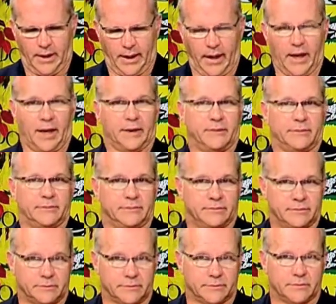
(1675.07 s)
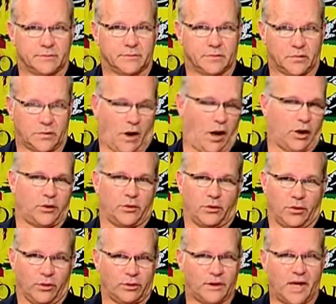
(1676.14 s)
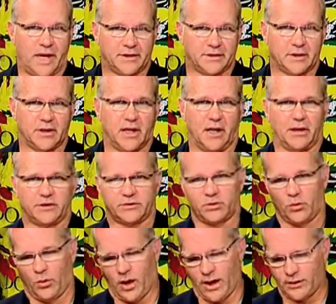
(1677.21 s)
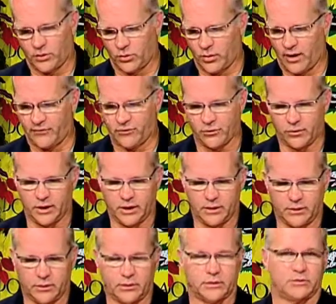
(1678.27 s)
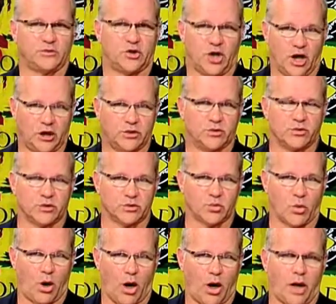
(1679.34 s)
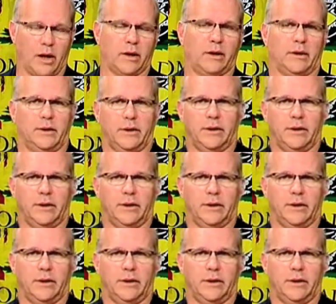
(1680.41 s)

and argue her case again as to why the referee judge was wrong